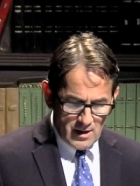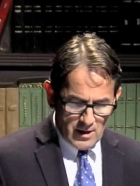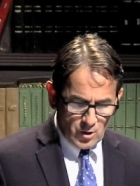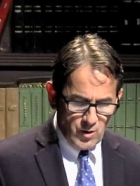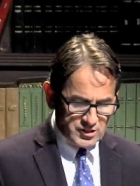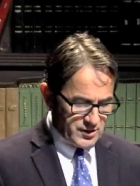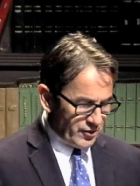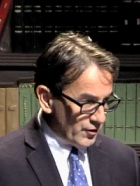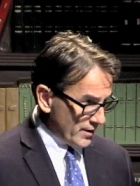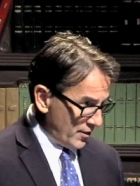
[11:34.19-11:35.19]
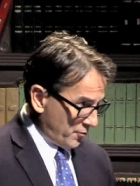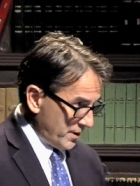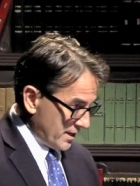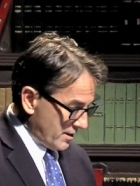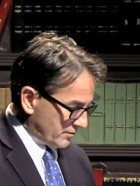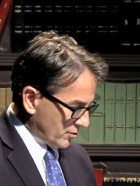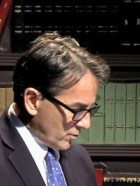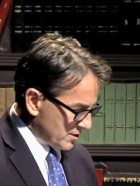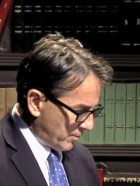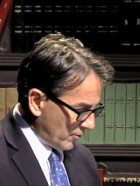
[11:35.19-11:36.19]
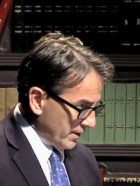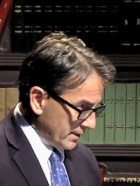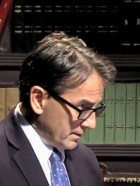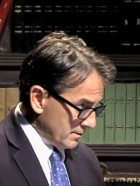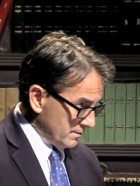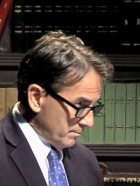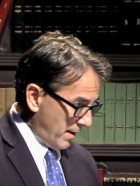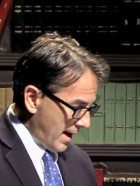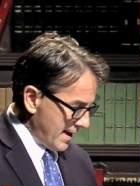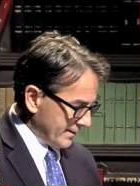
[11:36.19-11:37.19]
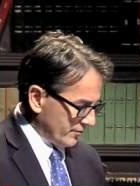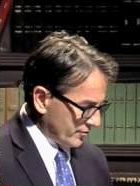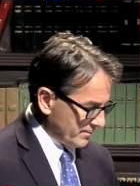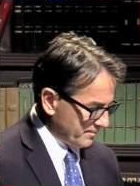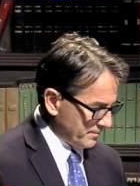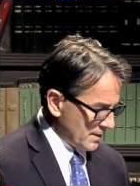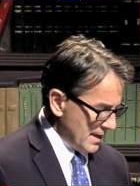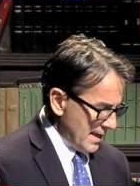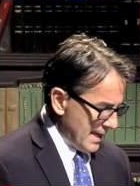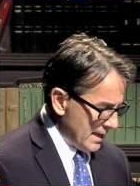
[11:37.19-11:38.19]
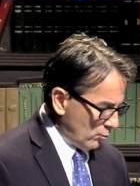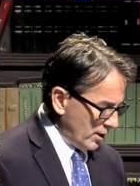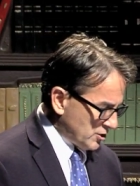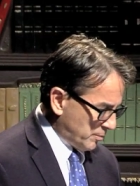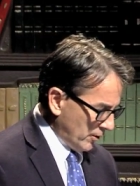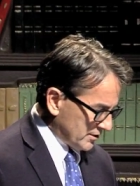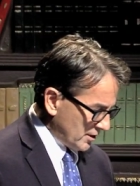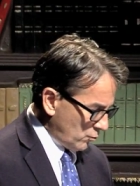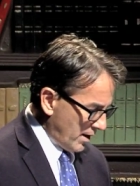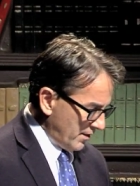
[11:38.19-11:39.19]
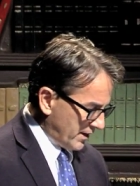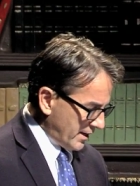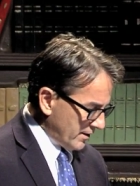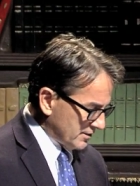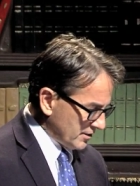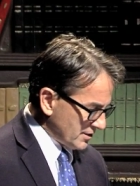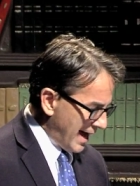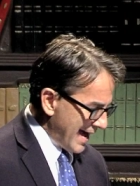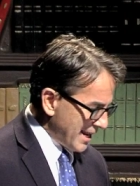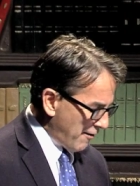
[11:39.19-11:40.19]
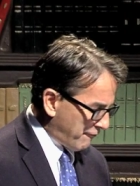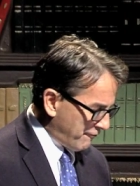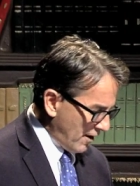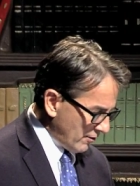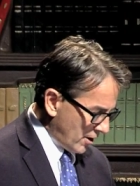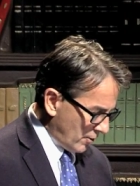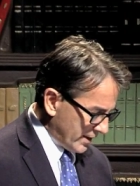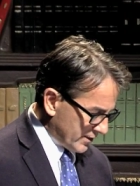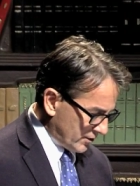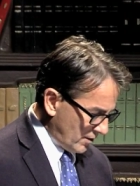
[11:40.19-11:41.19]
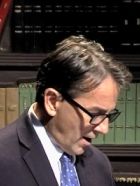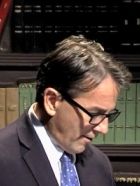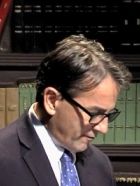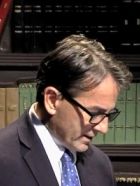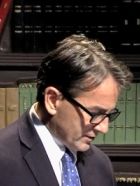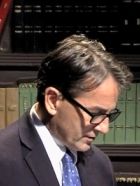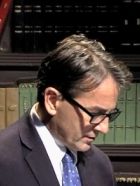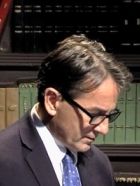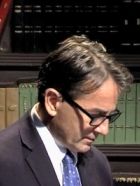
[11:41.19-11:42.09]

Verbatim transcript: Question 33 goes to Whispering Pines. In which book did one of the characters hide a photo in her office?